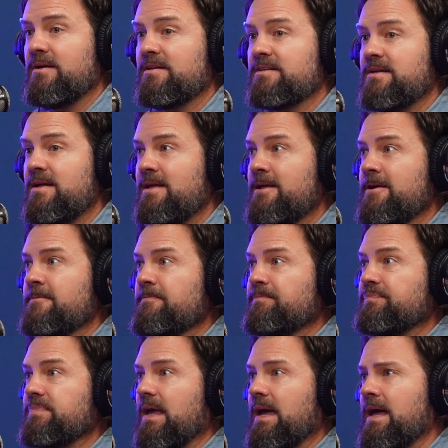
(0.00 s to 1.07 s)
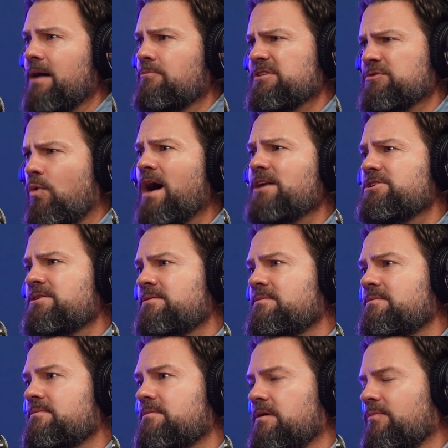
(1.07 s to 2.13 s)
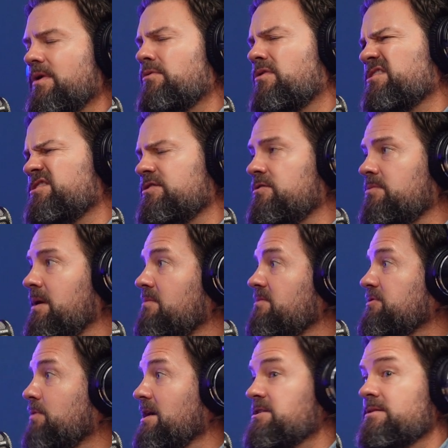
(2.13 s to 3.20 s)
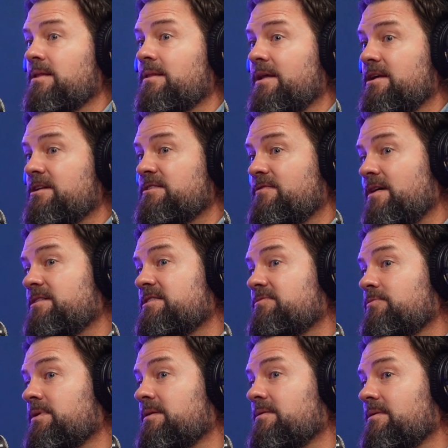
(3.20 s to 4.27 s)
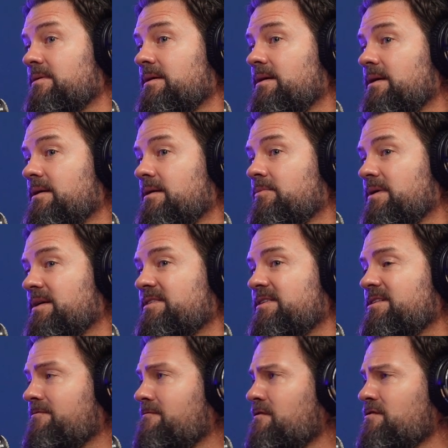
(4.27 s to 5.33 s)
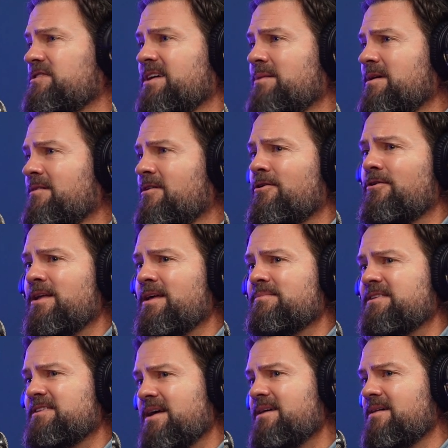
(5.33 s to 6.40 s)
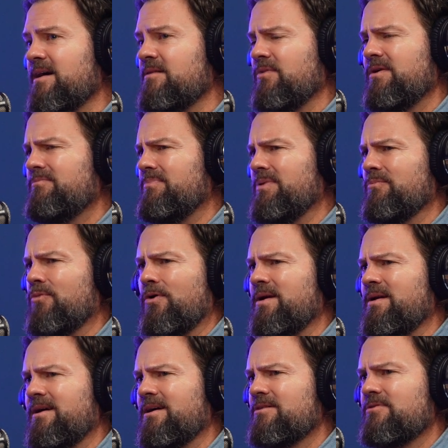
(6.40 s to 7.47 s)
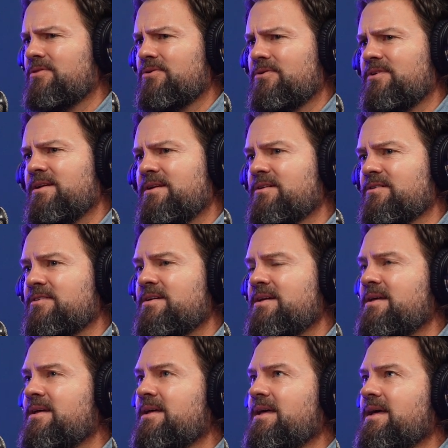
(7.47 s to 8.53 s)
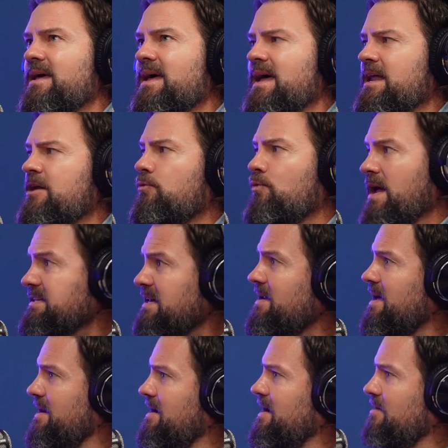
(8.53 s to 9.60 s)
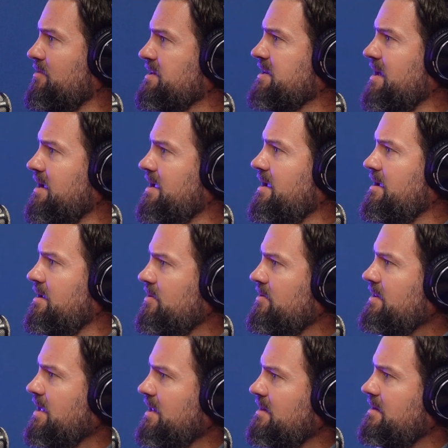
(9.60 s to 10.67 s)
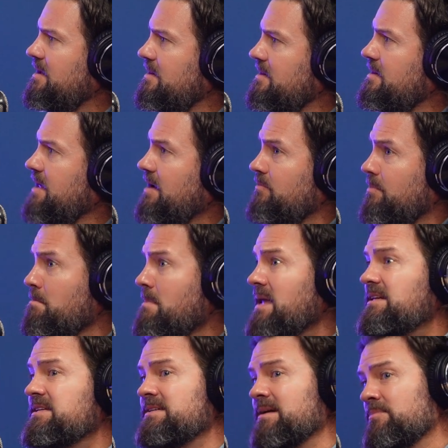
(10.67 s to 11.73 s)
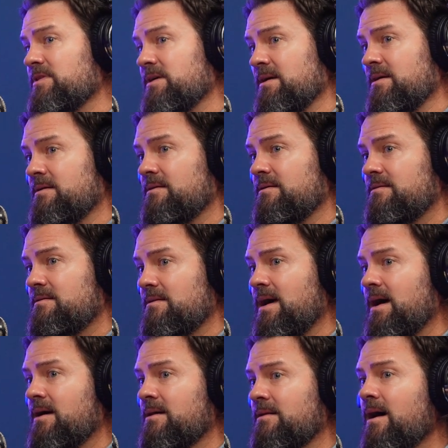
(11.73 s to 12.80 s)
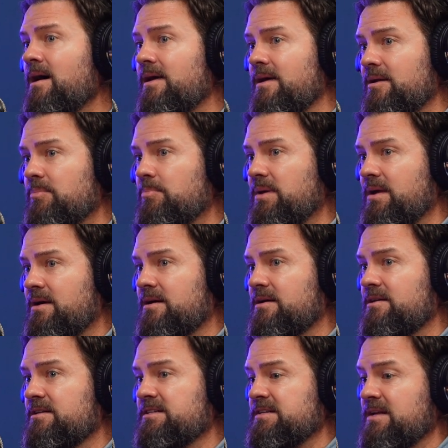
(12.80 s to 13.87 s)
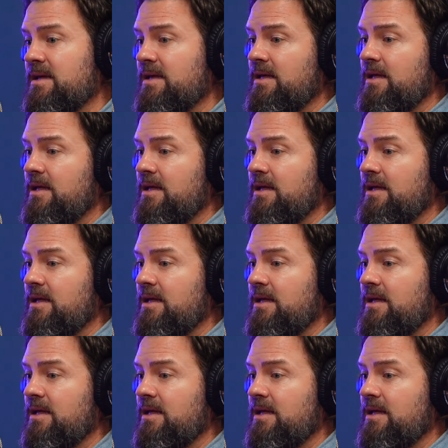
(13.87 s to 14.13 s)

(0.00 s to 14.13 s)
else. And I was watching, we were on Zoom, and I was watching the lady's face because it's the first time I ever heard him say that. We've been working together for 13 years. And it resonated. I was like, you know what, that meant something to that client, because